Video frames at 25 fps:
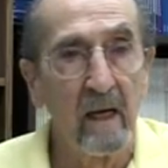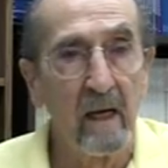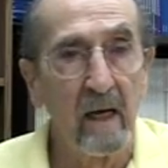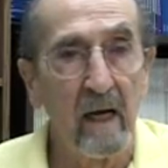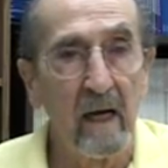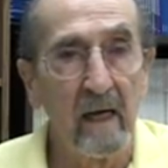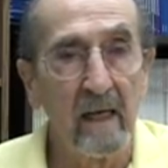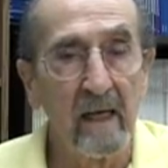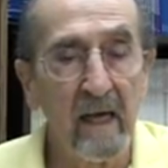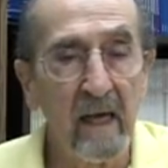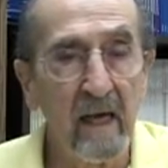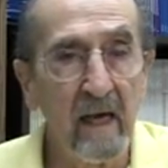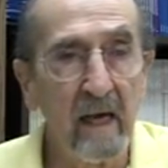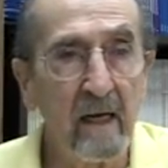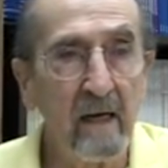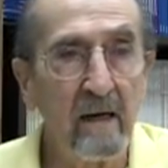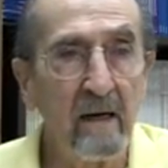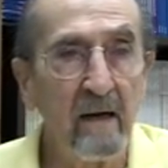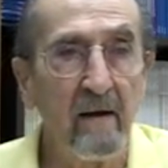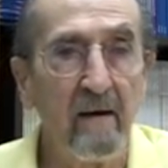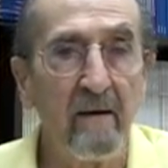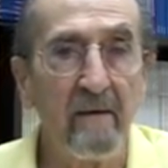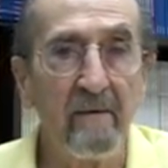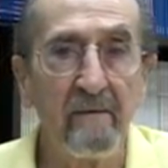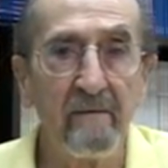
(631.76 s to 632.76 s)

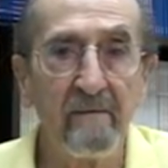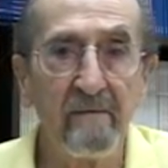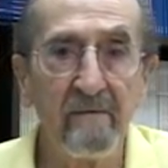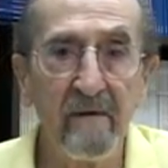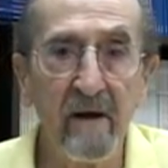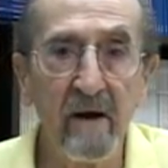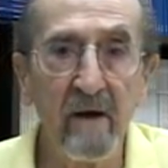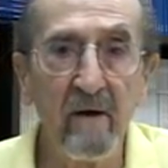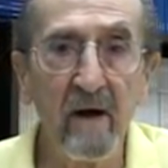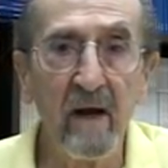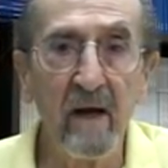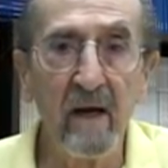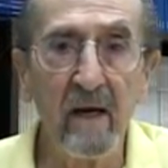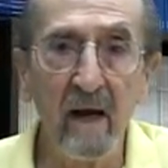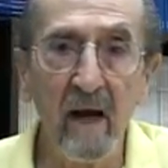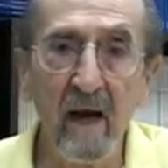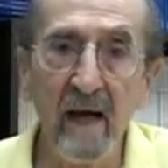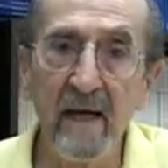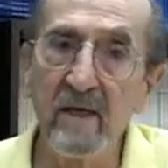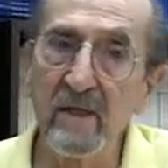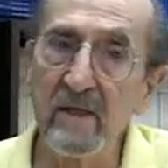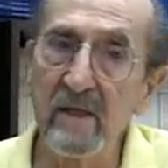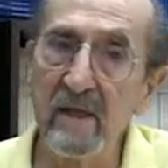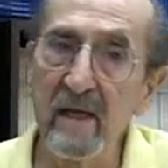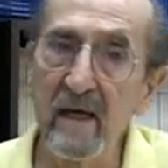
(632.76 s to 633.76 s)
Again, very
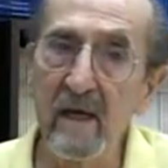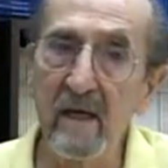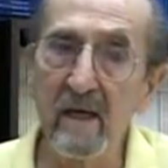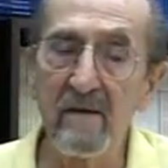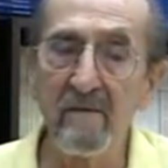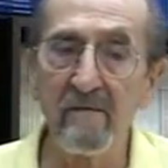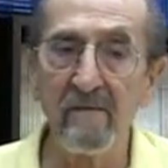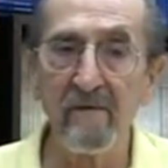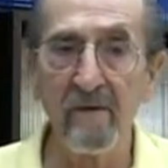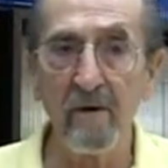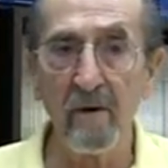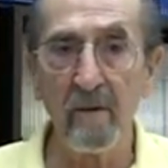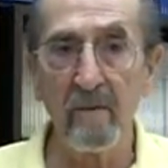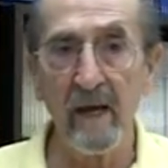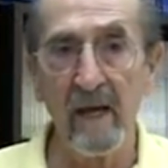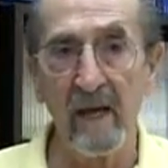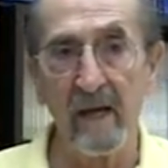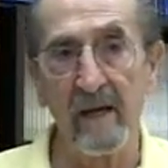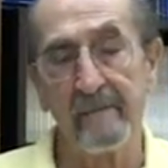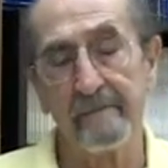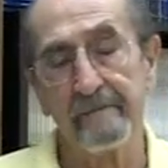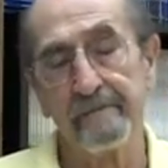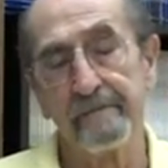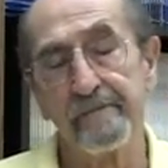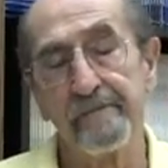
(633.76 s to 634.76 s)
nicely
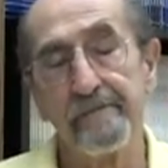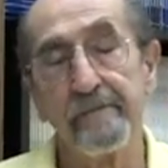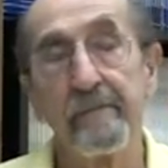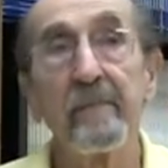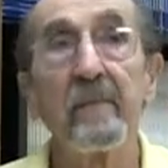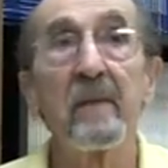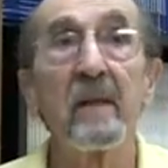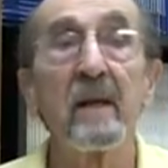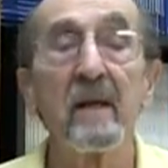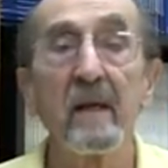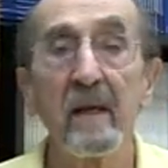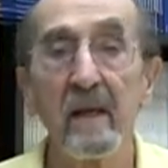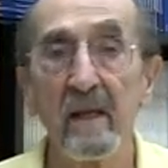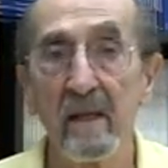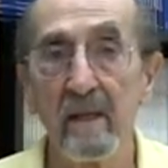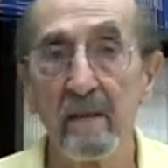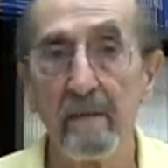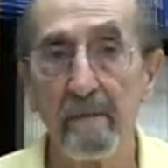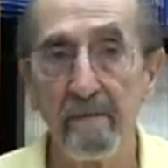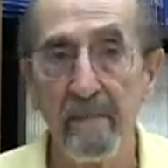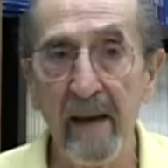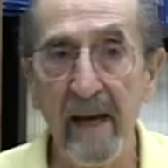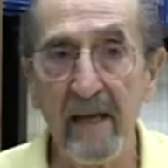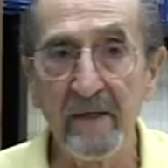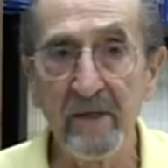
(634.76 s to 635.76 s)
confirming the
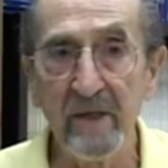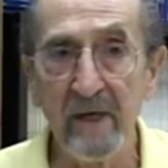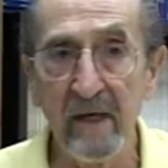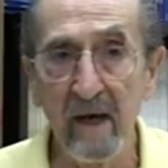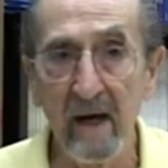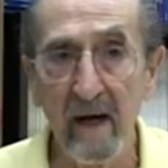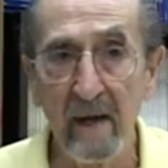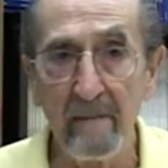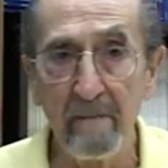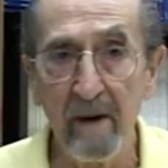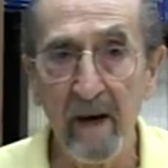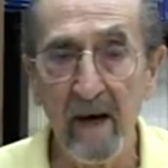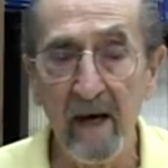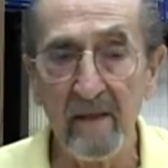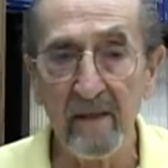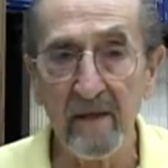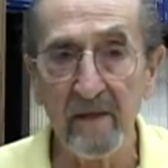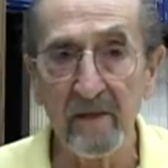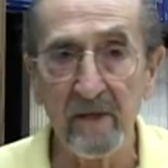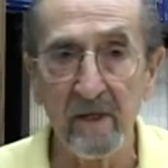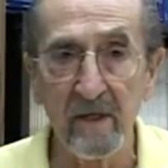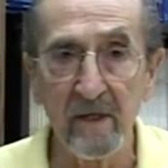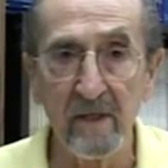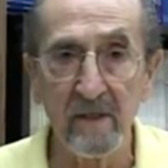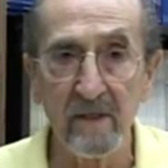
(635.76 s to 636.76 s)
basic
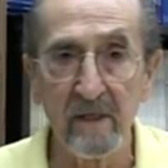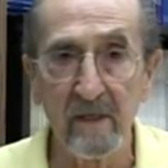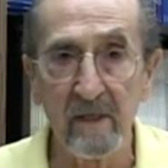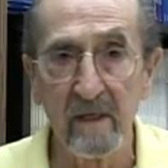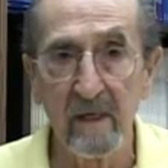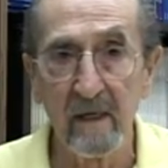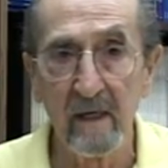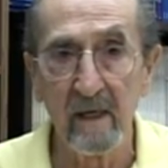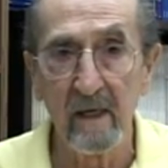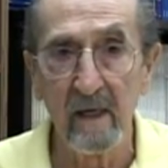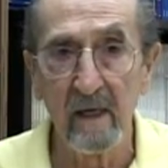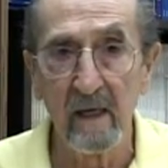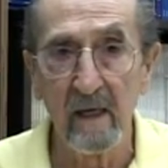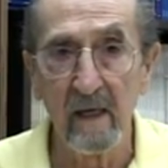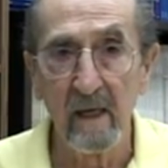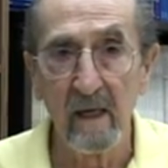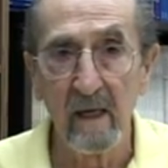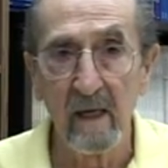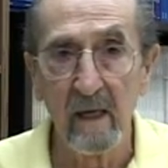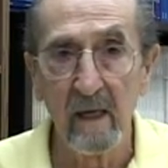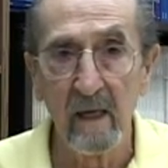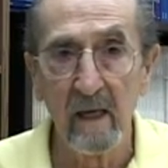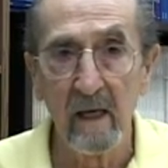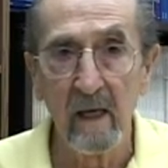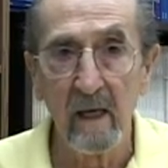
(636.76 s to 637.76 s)
hypothesis
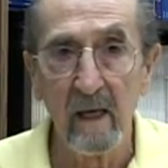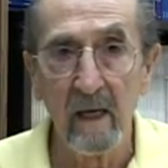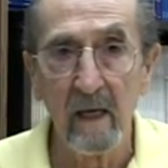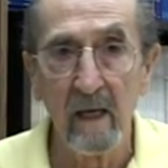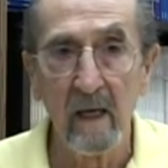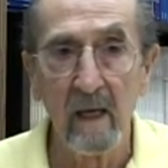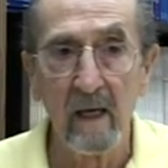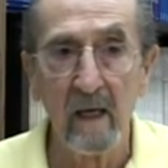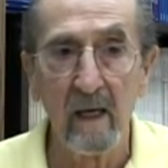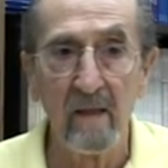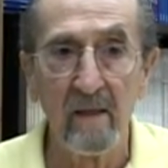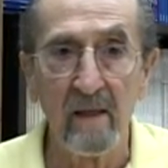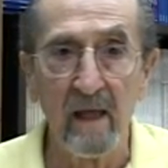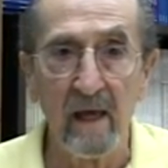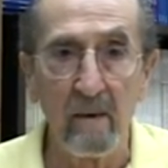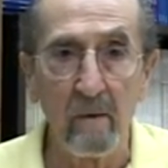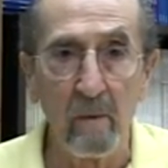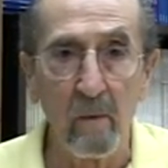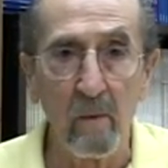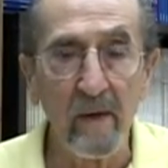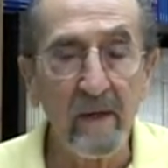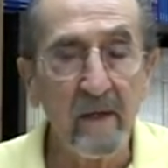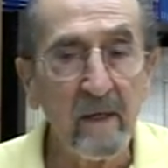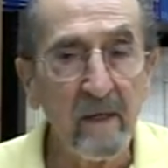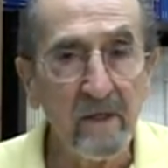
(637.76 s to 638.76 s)
that
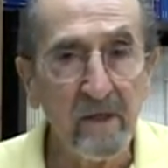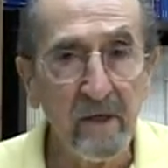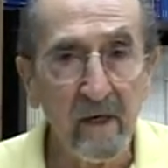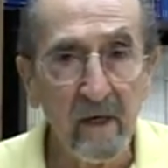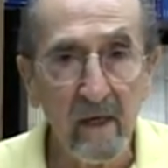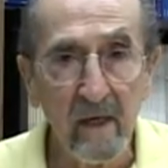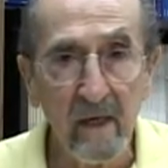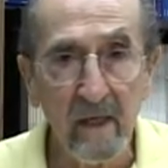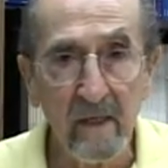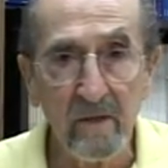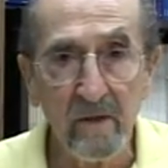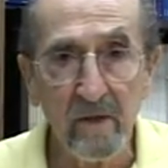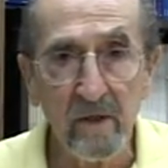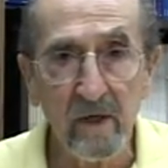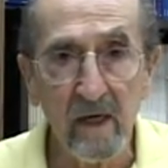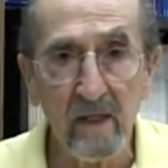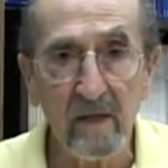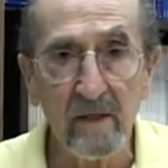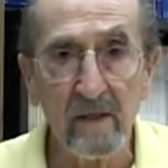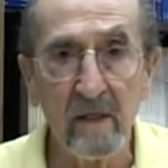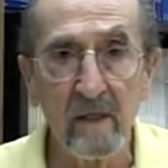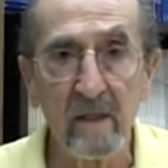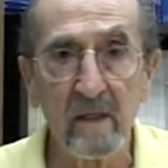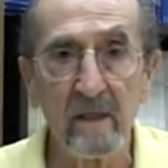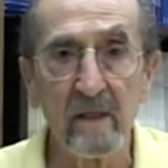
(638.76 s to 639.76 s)
witnessing an
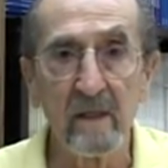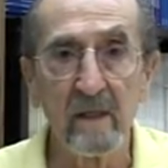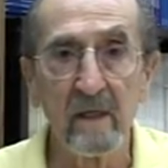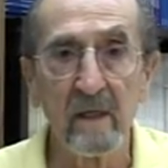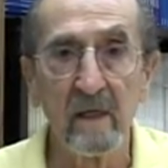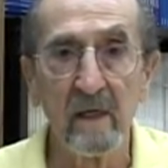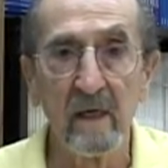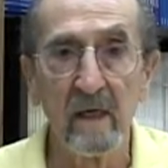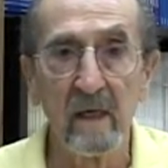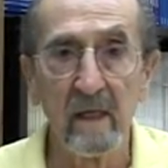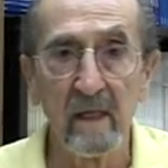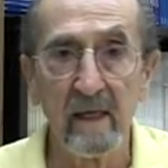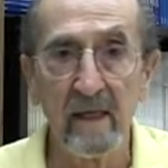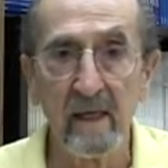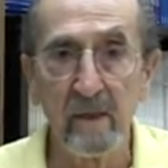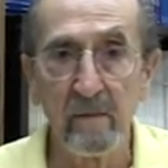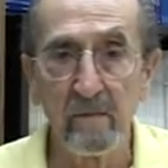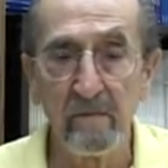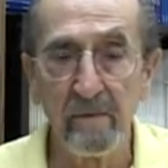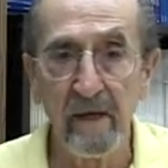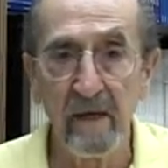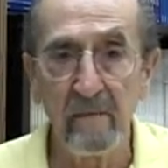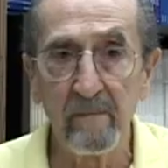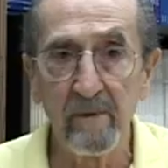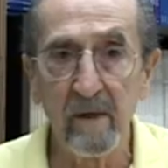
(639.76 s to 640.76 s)
injustice leads
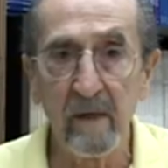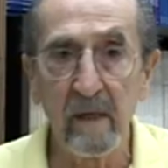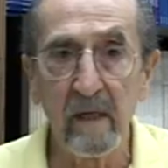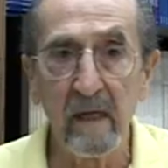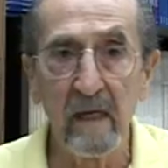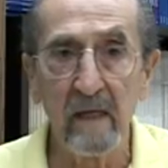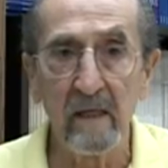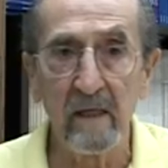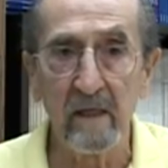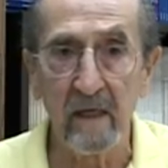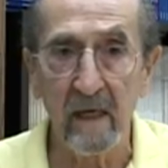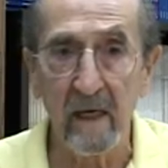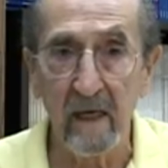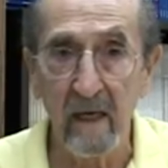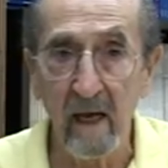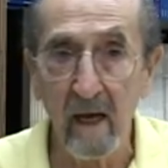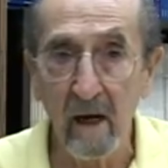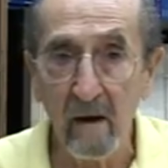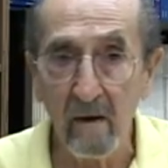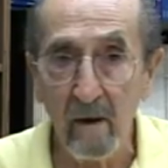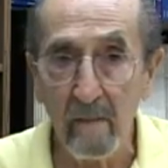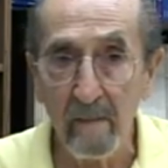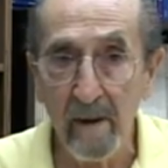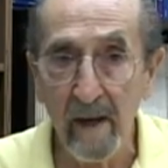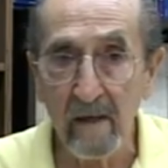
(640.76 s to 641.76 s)
people to
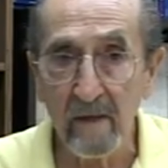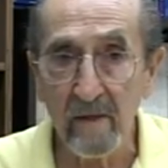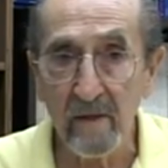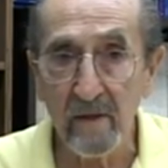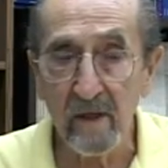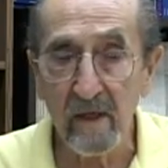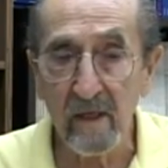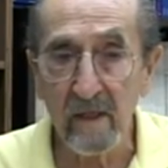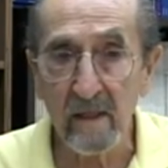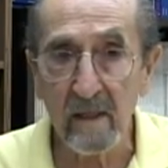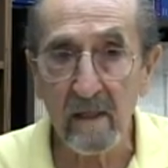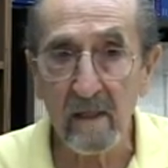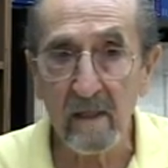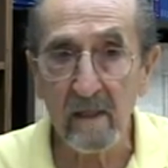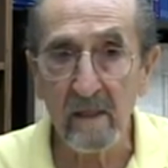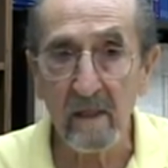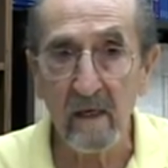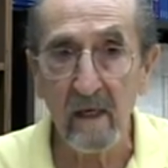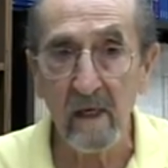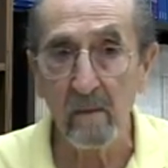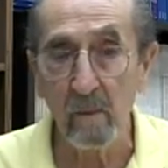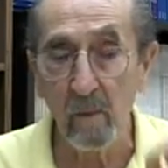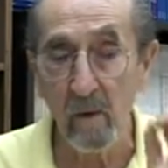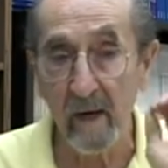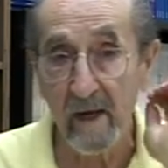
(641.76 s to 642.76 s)
care about justice
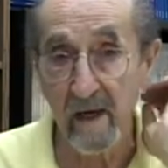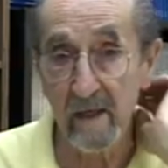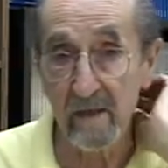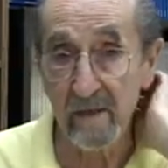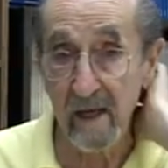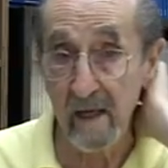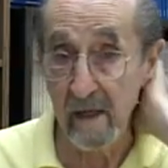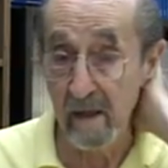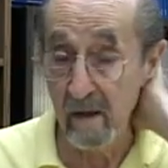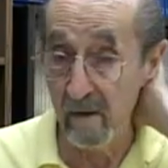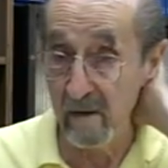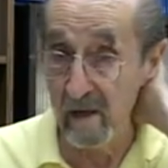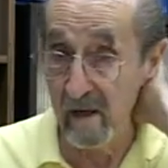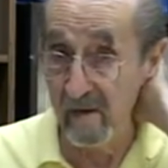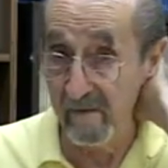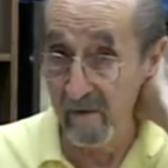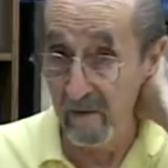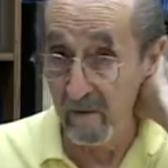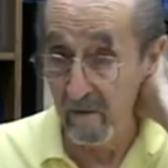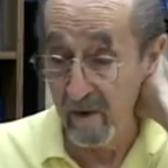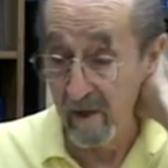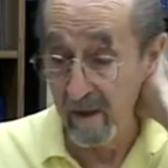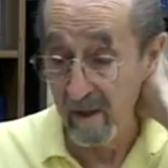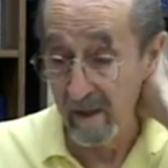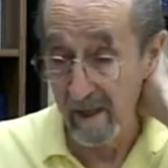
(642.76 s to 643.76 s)
in ways they don't
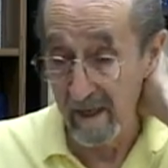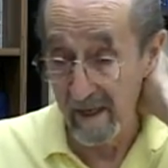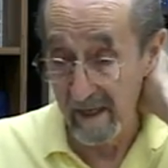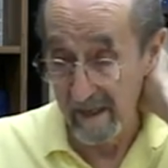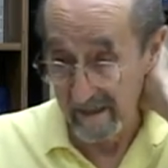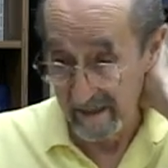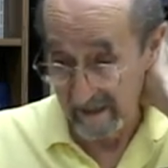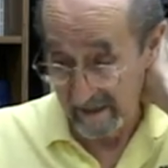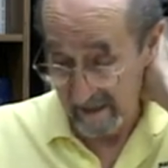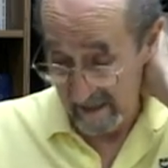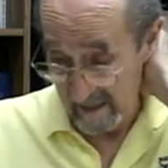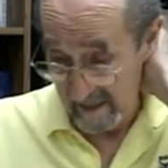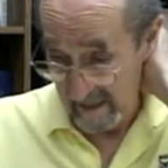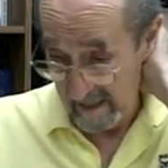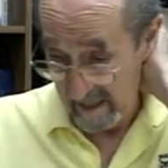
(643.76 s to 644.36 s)
even realize